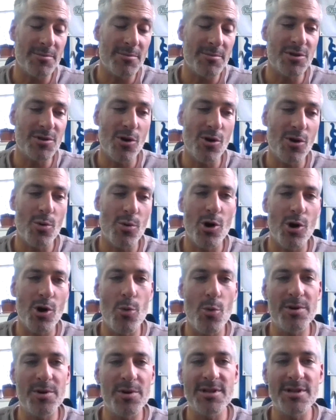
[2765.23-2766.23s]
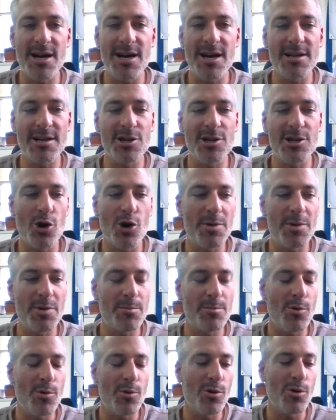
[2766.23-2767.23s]
So we're hoping that,
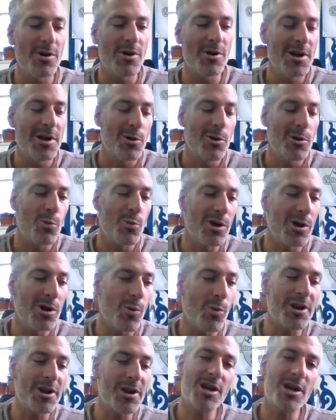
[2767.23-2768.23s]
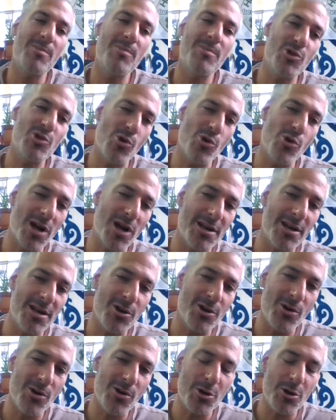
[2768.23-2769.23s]
people will want to come to Hokkaido.